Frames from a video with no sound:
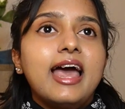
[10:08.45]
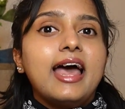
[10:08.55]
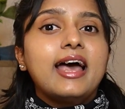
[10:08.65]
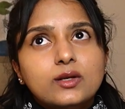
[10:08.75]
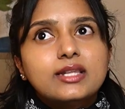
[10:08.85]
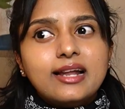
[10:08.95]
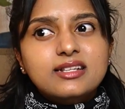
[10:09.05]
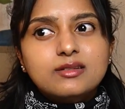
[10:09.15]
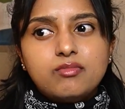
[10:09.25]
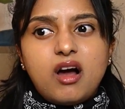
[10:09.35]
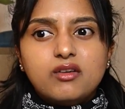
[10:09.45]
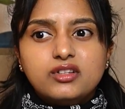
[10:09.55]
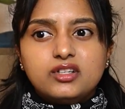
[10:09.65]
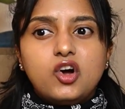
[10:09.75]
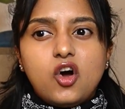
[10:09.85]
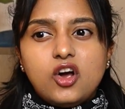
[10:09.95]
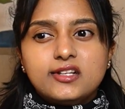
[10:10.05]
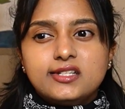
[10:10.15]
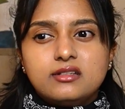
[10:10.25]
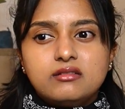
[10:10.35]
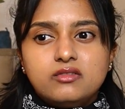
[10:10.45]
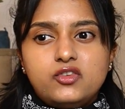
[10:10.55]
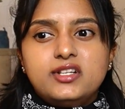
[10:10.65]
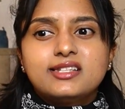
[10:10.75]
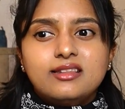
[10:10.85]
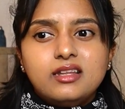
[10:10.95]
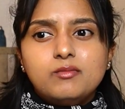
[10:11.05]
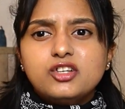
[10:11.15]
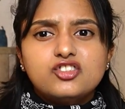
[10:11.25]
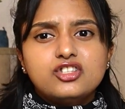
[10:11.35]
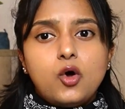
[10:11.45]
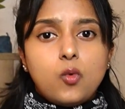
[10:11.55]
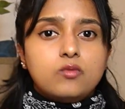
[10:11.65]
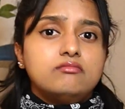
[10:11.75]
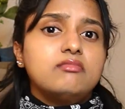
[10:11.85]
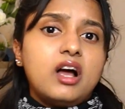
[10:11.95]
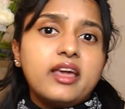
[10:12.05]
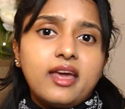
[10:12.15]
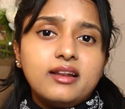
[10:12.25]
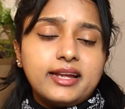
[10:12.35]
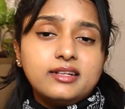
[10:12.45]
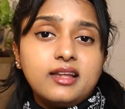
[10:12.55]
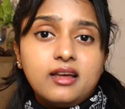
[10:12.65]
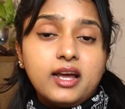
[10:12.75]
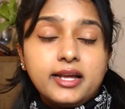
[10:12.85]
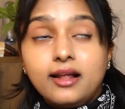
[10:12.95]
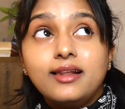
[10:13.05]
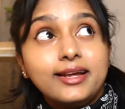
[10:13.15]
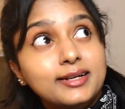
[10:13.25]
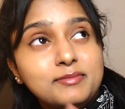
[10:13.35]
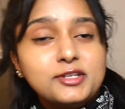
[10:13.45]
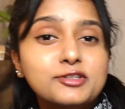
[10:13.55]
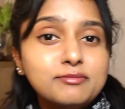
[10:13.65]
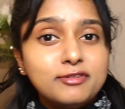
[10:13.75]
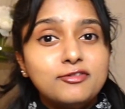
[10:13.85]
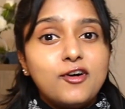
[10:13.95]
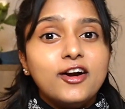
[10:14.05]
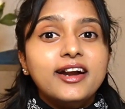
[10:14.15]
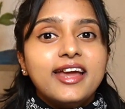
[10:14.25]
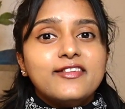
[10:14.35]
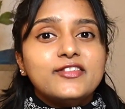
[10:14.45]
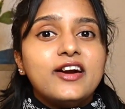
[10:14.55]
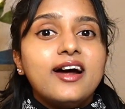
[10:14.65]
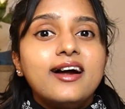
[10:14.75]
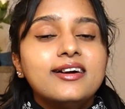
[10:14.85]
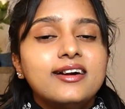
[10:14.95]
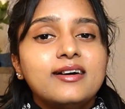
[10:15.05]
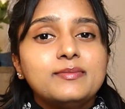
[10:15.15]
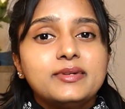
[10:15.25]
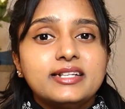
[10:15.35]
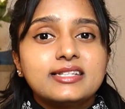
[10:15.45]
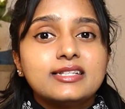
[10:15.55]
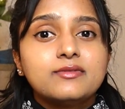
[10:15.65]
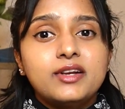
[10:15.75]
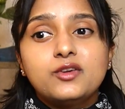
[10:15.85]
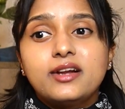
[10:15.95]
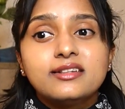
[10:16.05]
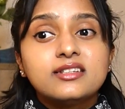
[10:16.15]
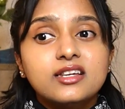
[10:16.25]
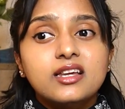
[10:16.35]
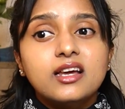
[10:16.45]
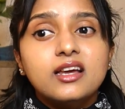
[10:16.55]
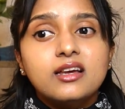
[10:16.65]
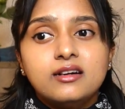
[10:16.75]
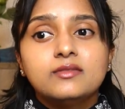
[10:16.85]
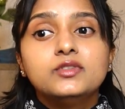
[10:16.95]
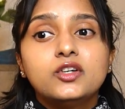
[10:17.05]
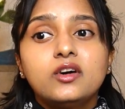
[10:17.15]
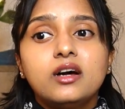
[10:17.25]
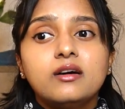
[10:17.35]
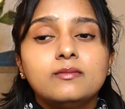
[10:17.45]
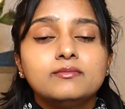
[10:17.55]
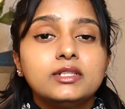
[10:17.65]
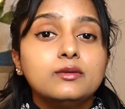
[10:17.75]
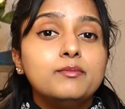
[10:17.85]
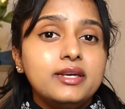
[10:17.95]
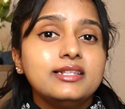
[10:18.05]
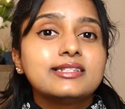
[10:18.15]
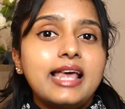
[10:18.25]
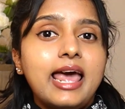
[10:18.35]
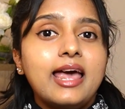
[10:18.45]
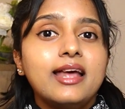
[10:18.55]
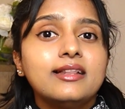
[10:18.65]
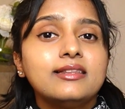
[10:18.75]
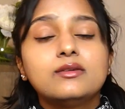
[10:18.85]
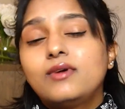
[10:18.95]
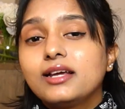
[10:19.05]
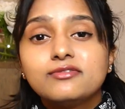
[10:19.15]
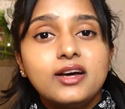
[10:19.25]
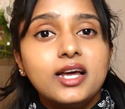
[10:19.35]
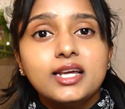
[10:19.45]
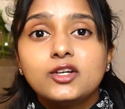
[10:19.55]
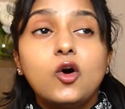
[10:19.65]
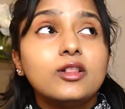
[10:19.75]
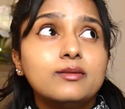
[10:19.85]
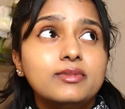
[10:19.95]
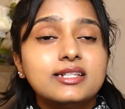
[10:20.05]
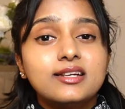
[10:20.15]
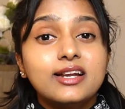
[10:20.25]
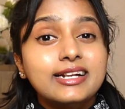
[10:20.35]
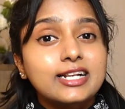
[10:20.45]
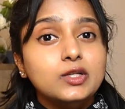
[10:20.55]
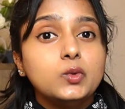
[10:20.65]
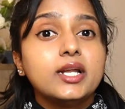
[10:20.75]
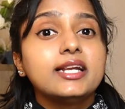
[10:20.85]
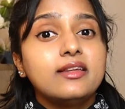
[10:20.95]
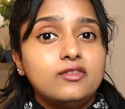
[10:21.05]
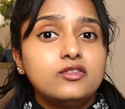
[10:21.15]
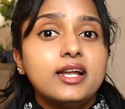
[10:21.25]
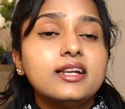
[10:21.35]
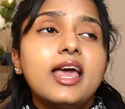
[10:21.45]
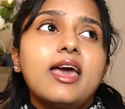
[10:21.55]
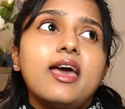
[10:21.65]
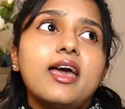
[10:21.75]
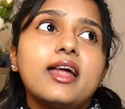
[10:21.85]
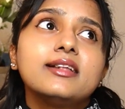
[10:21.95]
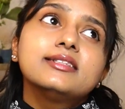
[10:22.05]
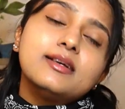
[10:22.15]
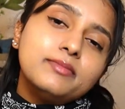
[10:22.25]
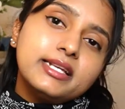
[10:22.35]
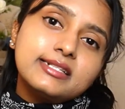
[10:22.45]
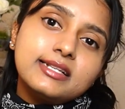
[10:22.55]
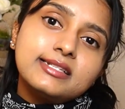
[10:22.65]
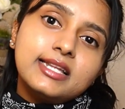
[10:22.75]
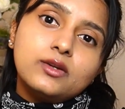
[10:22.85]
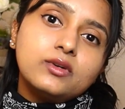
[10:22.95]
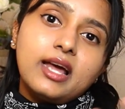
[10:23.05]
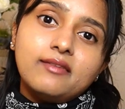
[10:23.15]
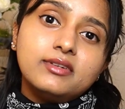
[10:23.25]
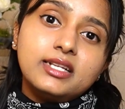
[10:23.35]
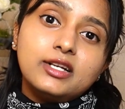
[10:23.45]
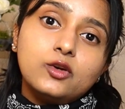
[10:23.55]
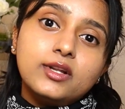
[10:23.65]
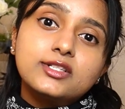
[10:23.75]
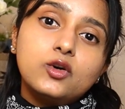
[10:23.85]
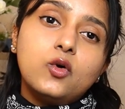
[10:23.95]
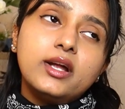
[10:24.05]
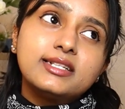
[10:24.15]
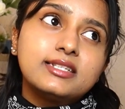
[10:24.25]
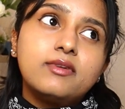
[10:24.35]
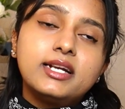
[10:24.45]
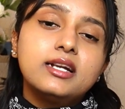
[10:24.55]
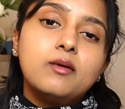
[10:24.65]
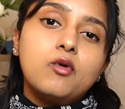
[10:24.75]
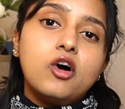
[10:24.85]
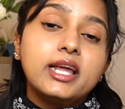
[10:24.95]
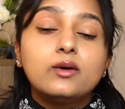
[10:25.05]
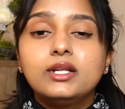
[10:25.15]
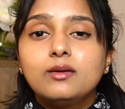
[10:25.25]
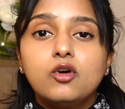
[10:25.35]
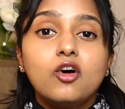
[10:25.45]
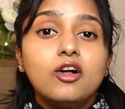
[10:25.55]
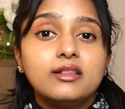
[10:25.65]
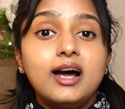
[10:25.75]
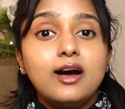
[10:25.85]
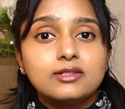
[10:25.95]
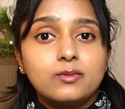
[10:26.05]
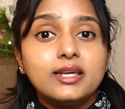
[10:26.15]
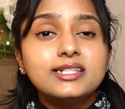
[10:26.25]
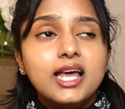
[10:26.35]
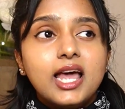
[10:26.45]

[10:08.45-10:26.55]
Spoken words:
And so that is about the cost. There is nothing much. So again, like I mentioned before, there are places when you rent, the bins and the Wi-Fi and all the bills are included in the rent, and some places they don't have it included, so it's divided equally among all the housemates.